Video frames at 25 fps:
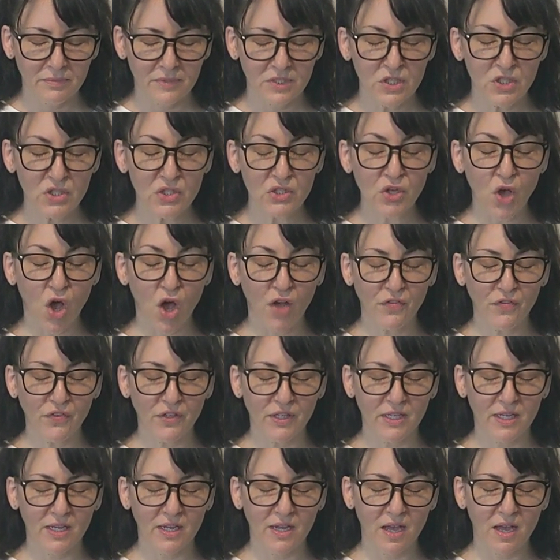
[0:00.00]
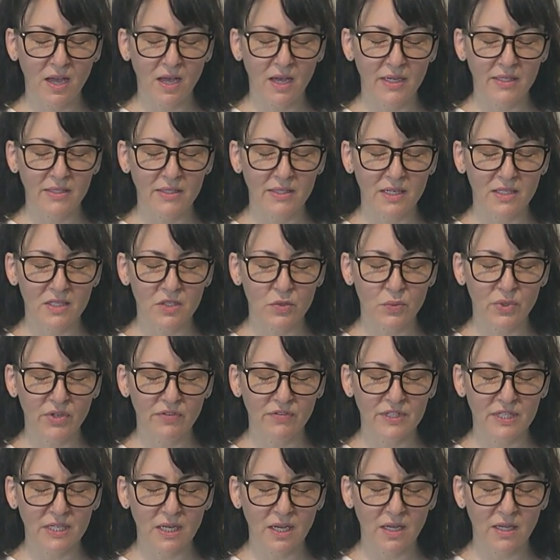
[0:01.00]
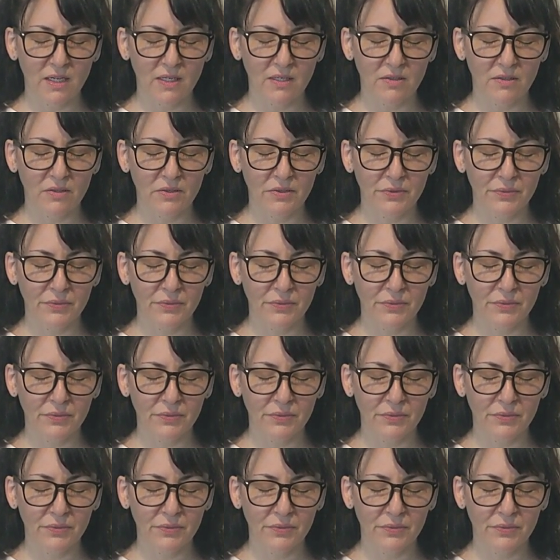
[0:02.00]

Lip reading: Soften the eyes as we've done.